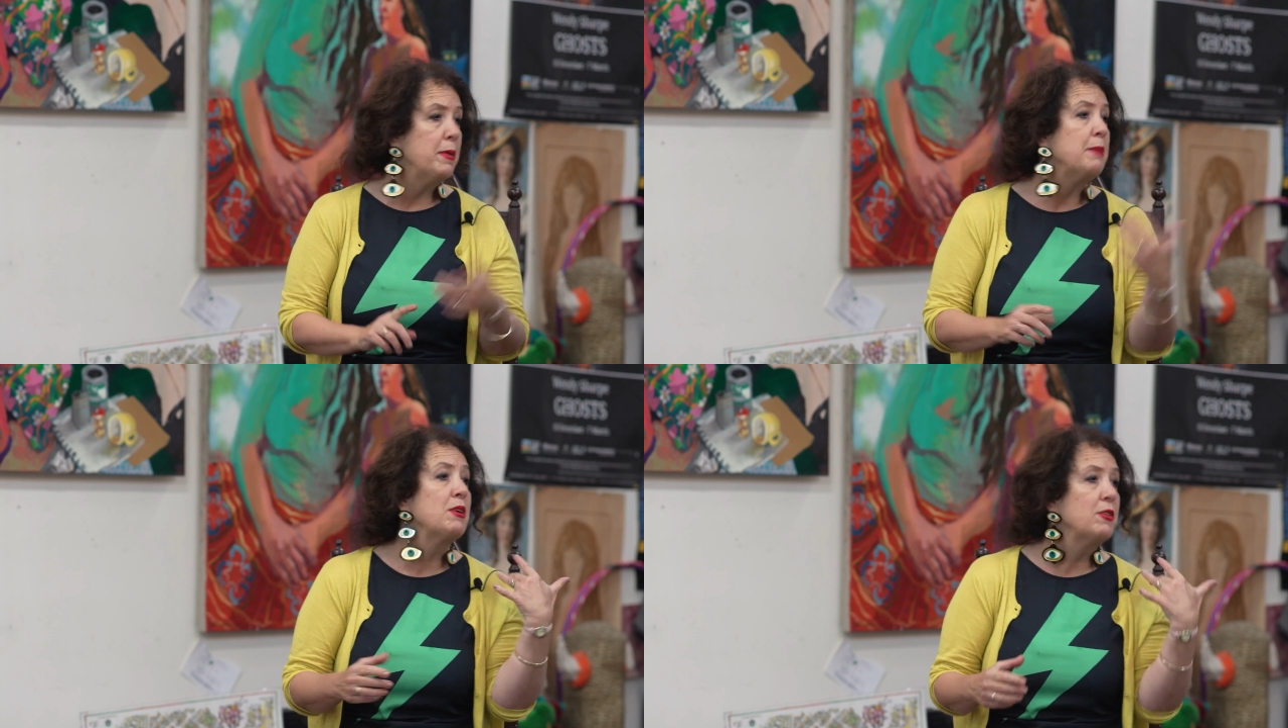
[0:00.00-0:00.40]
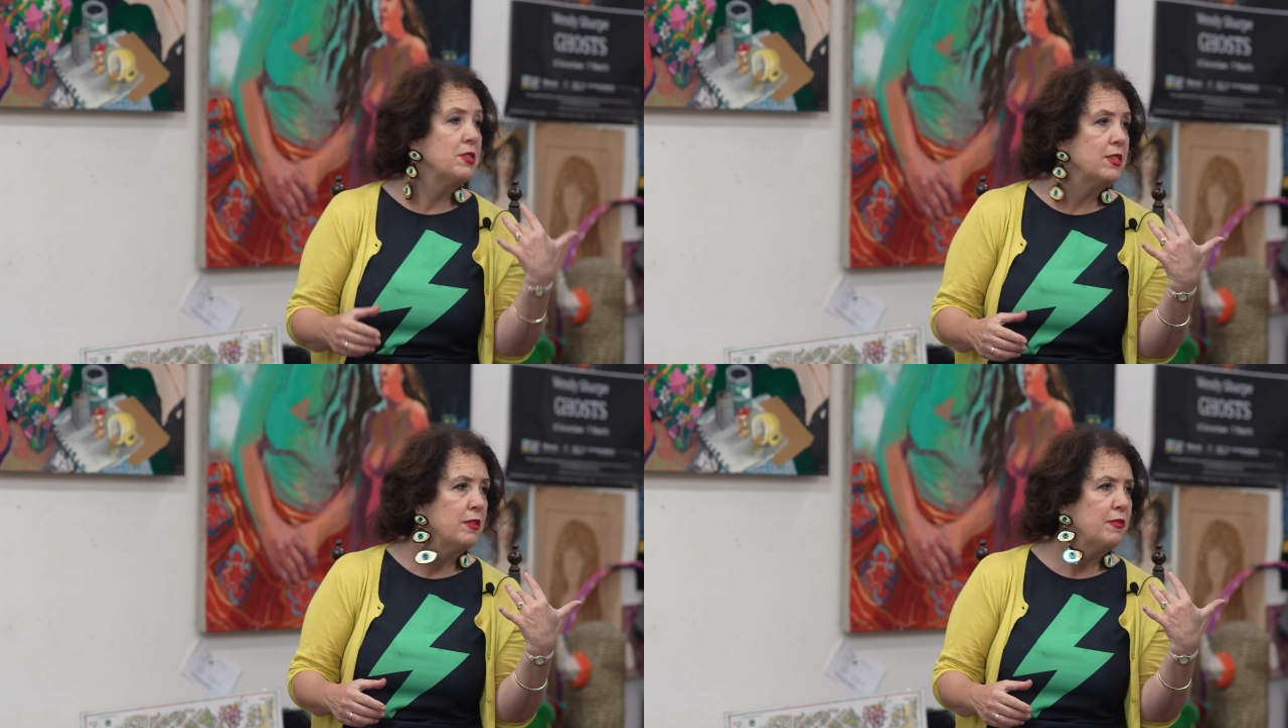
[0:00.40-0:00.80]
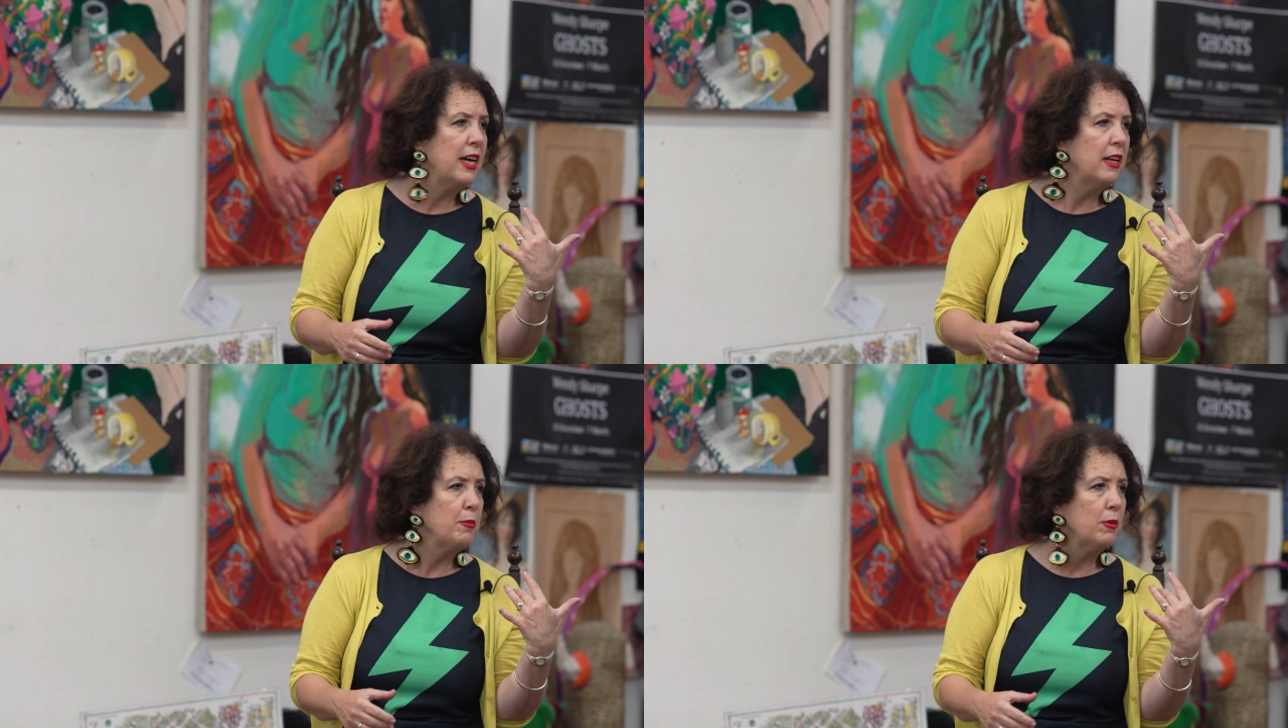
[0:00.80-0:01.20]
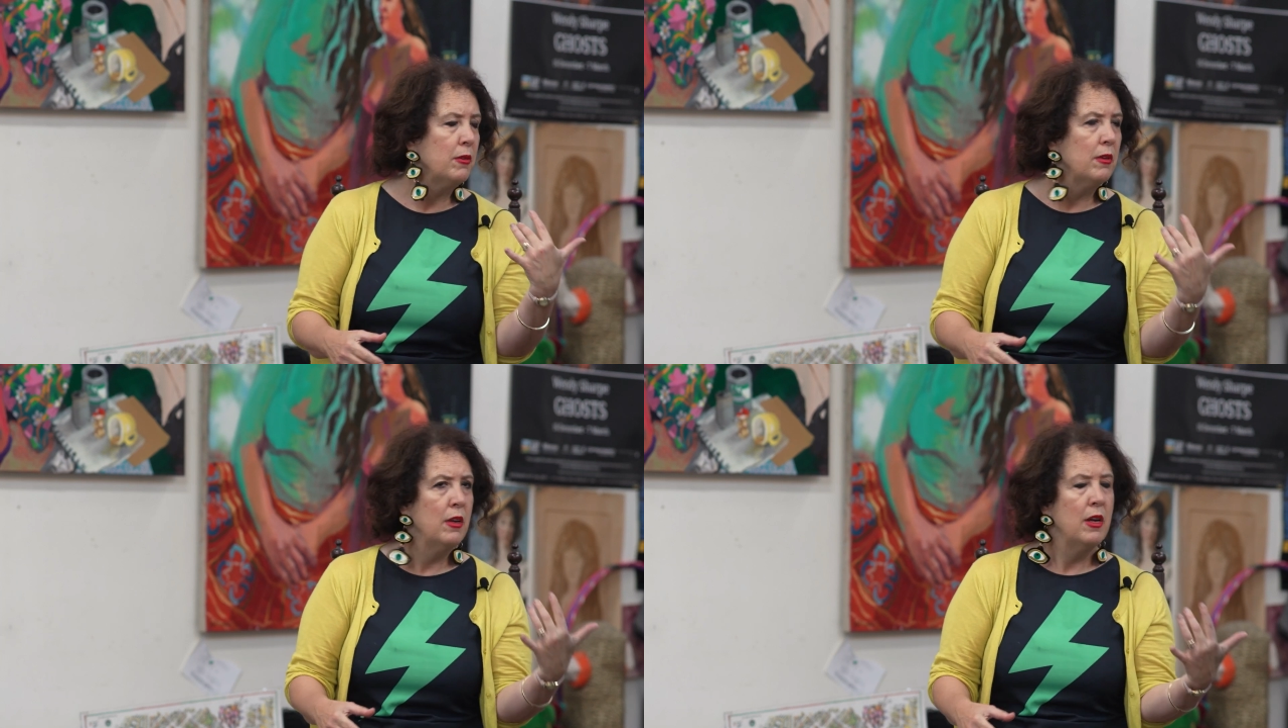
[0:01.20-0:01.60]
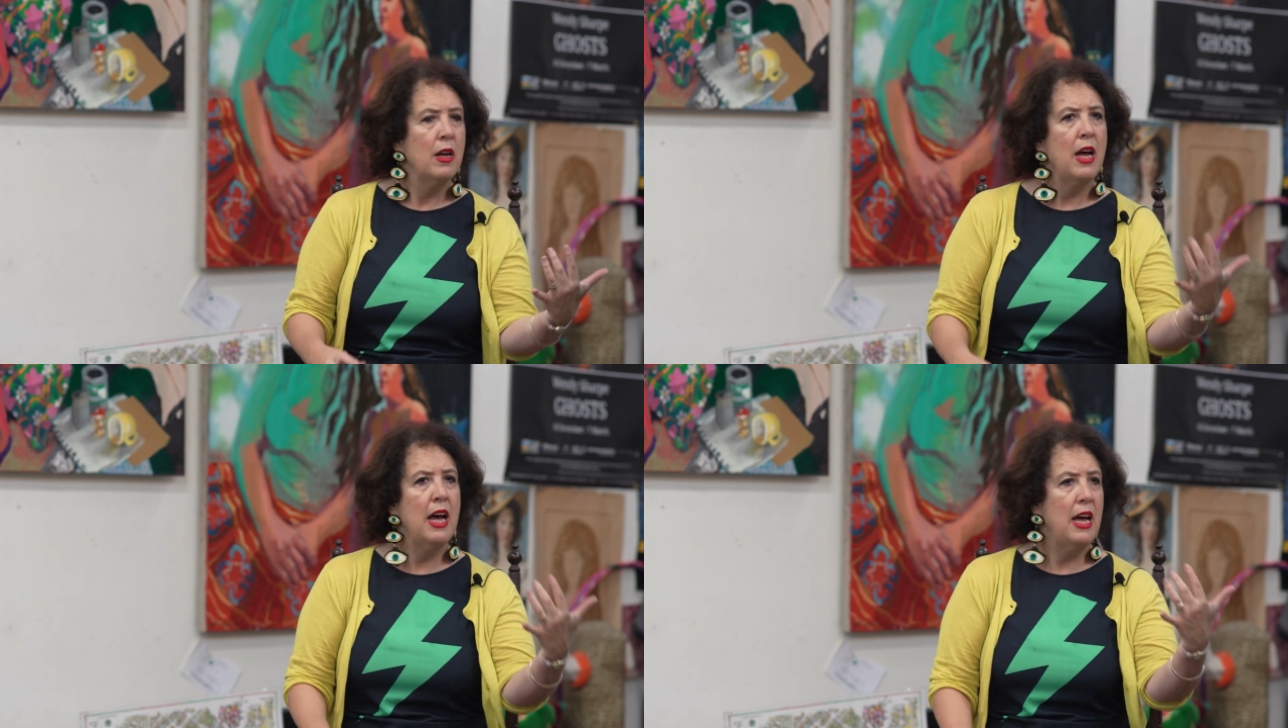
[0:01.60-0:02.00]
be because he's available
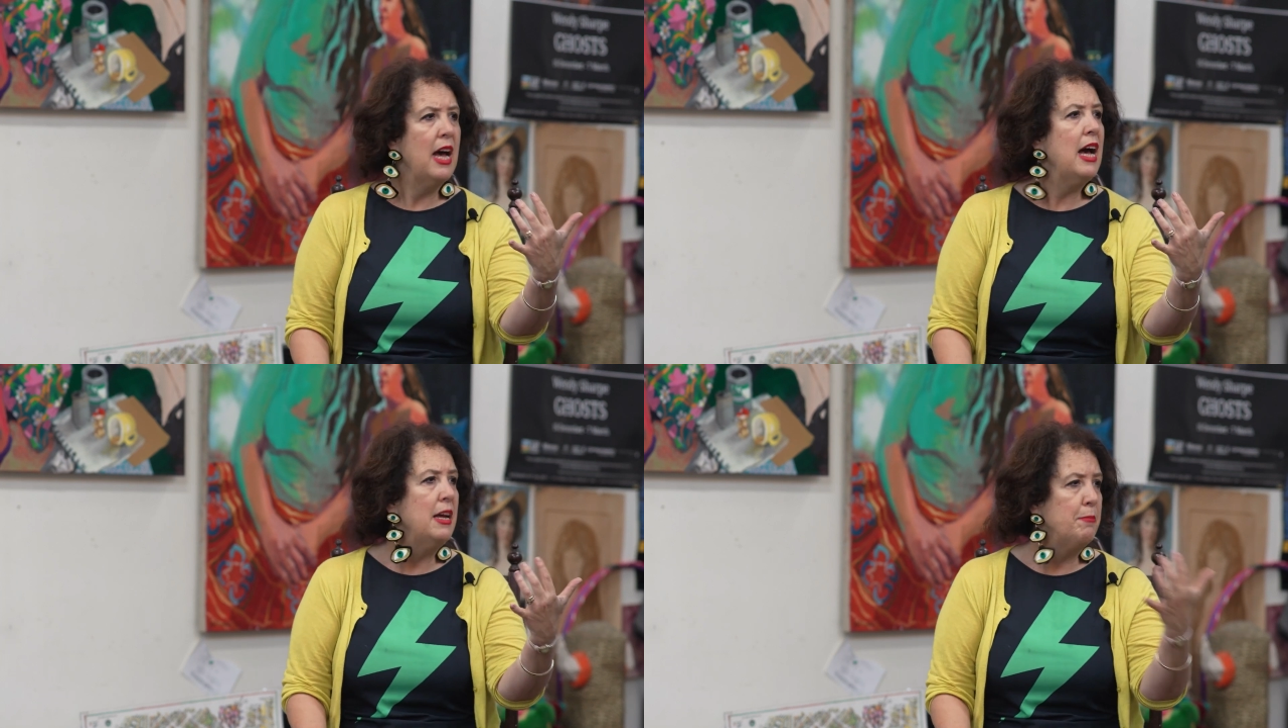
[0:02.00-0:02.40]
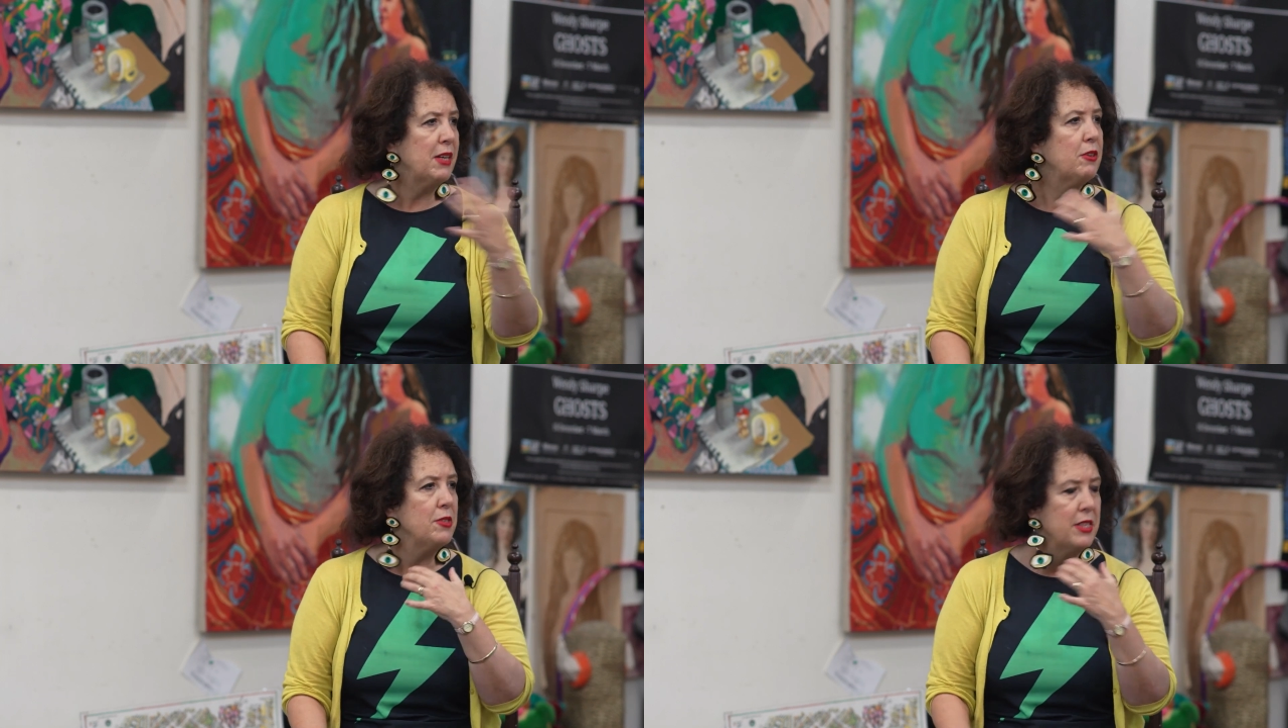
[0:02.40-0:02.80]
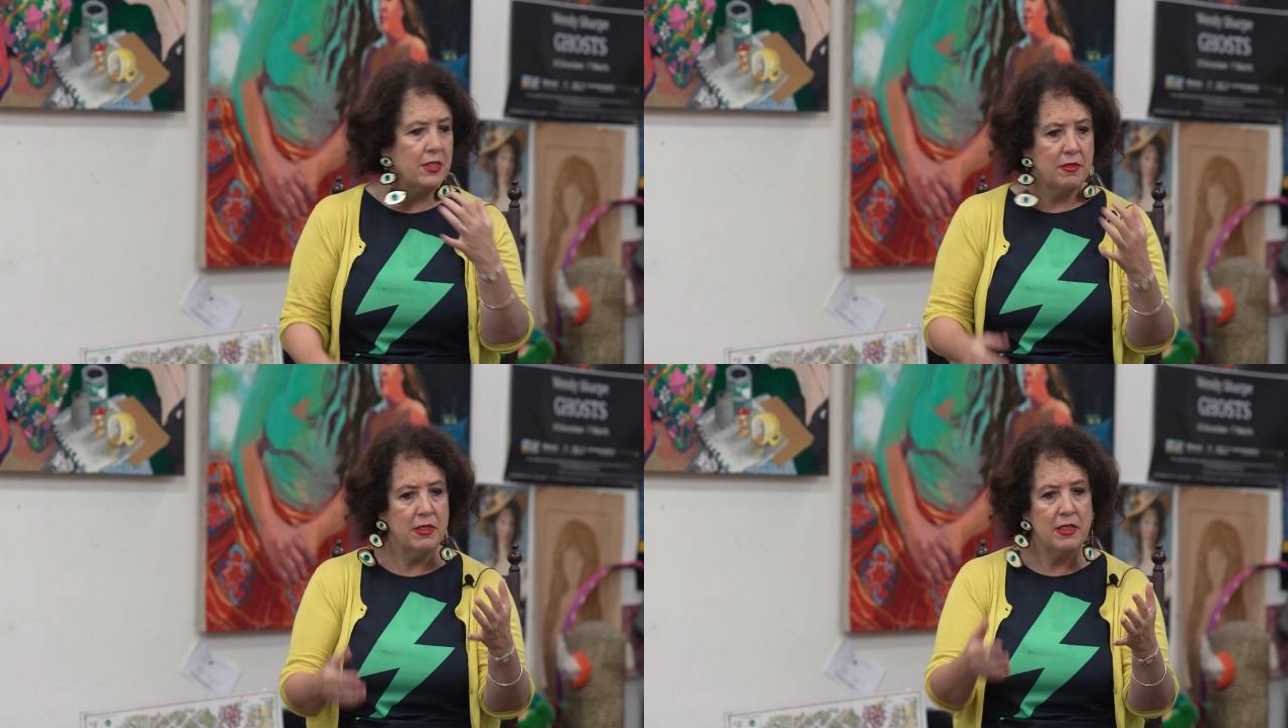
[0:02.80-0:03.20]
and because he's